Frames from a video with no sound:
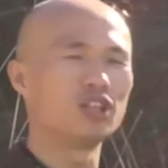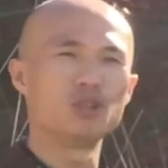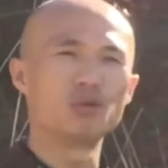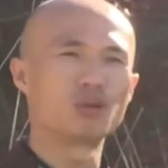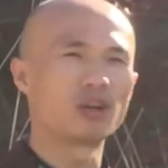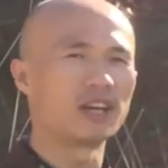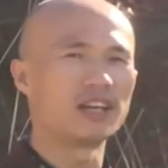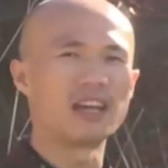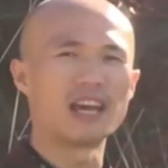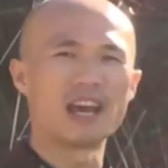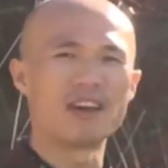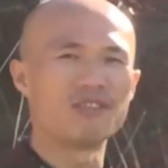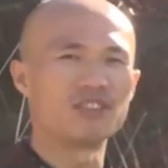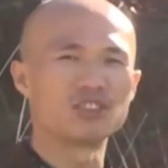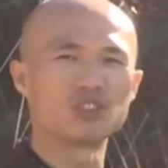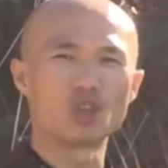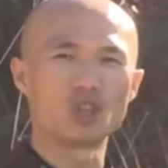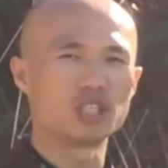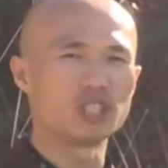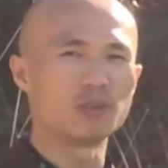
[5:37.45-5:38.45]
you can have
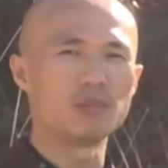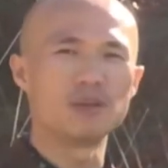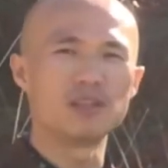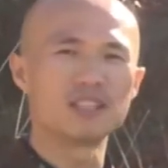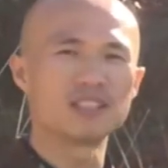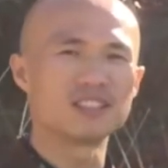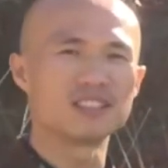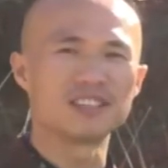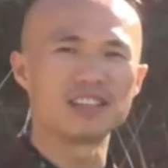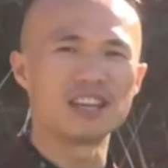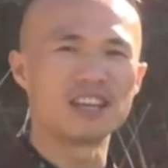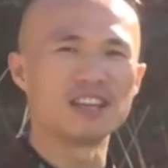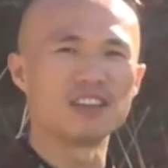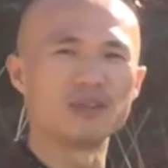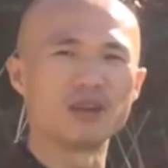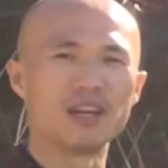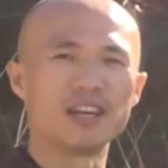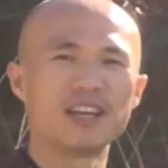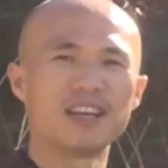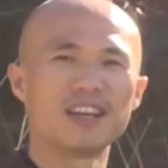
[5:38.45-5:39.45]
20 minutes a day, right?